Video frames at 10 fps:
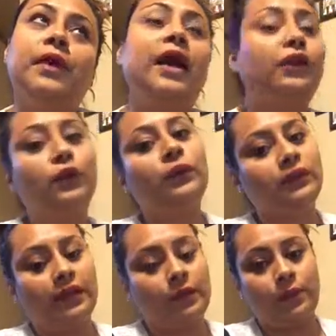I
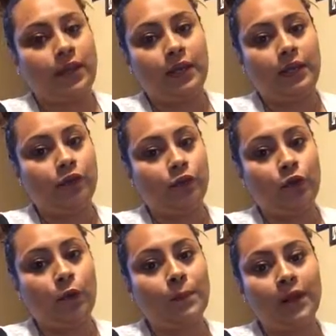don't think we need to
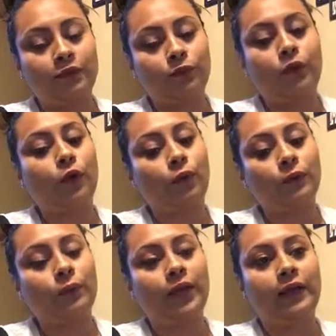go back to our
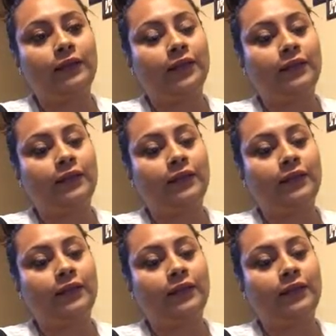old ways.